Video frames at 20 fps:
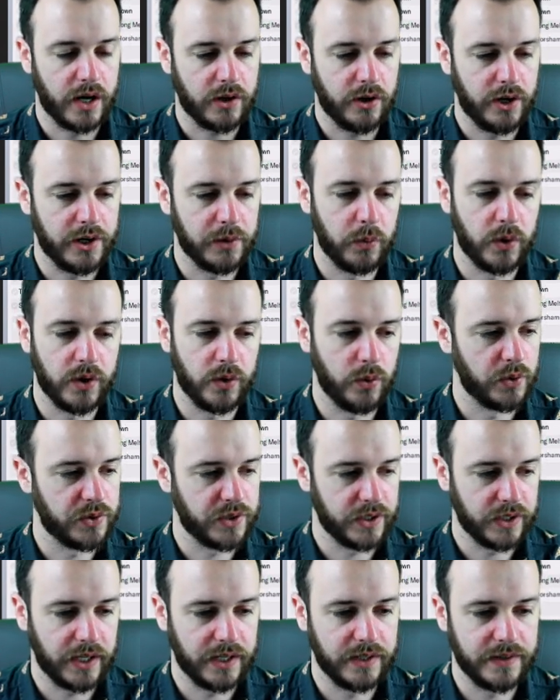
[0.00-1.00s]
I kind of want to
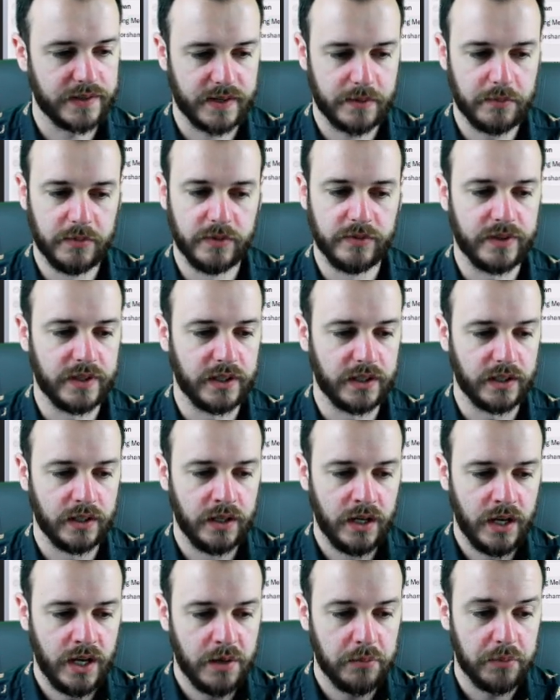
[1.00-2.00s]
also get in some of
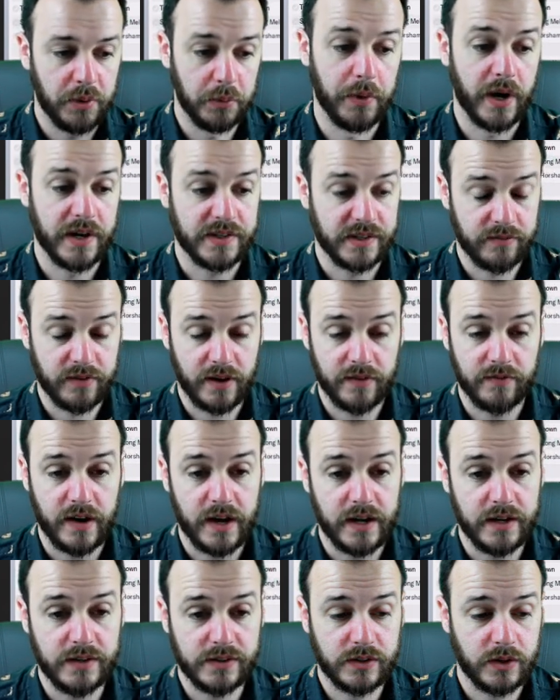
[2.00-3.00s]
the Build Base
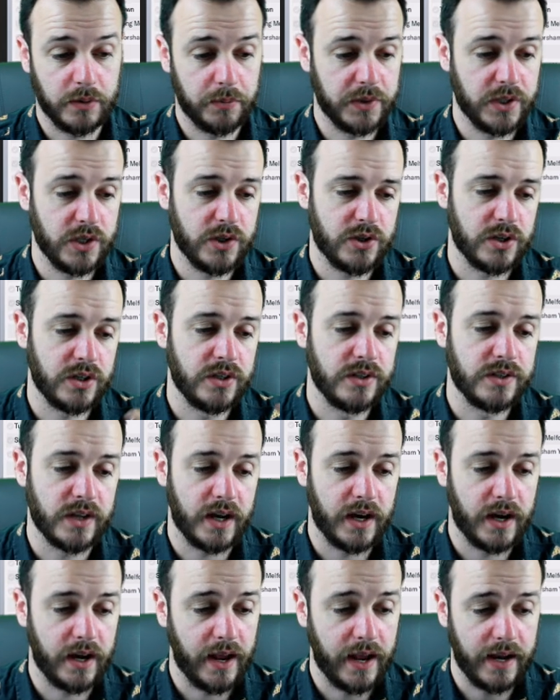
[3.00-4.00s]
FAVs
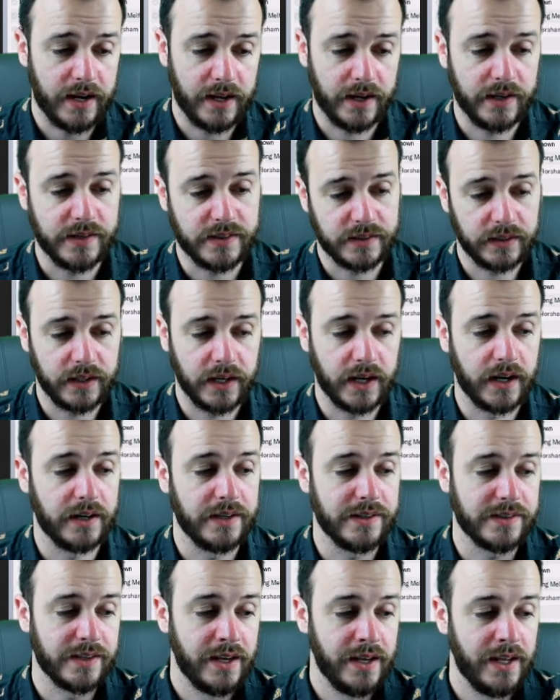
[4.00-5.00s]
competitions and our Eastern
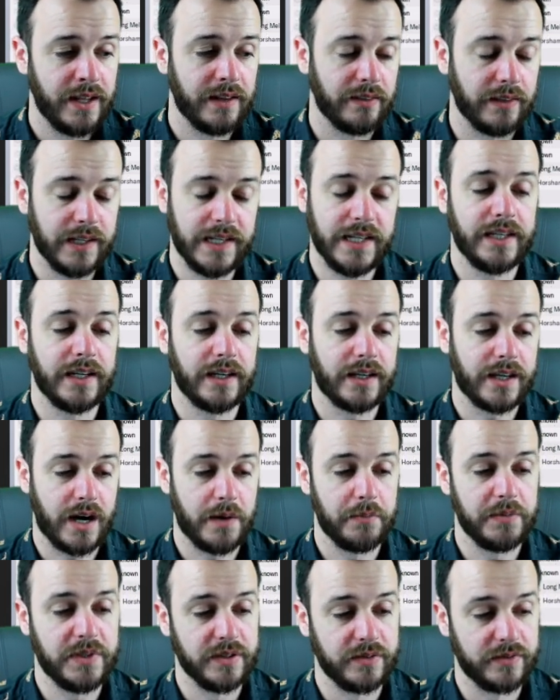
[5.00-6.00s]
Counties League
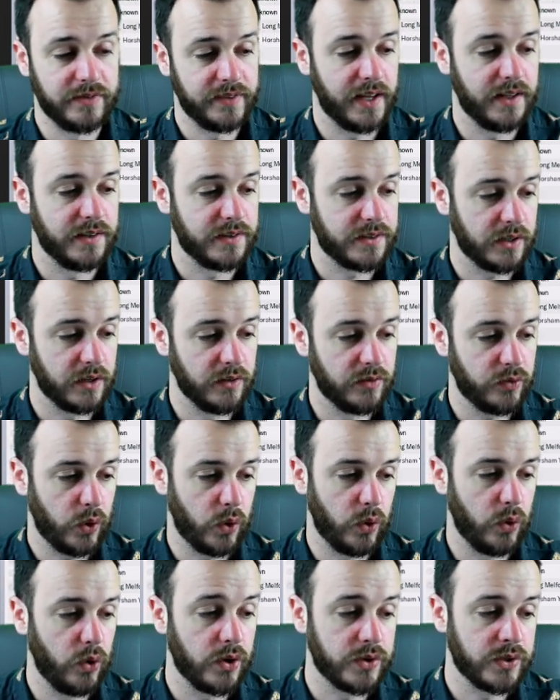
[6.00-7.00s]
Cup defence,
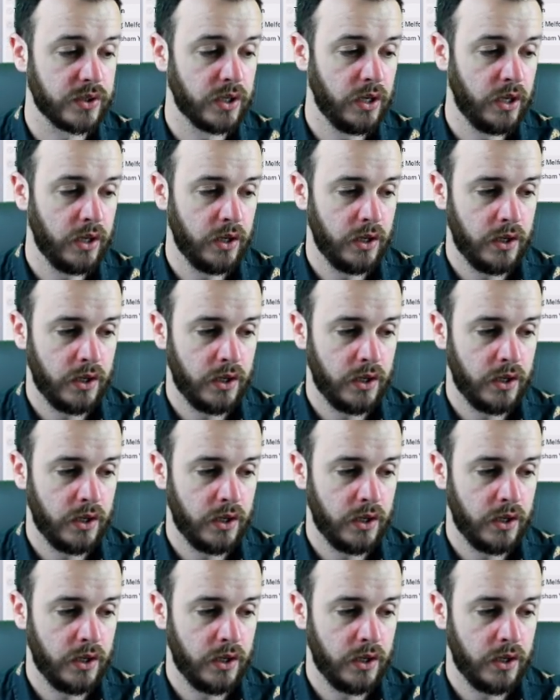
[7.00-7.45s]
of course.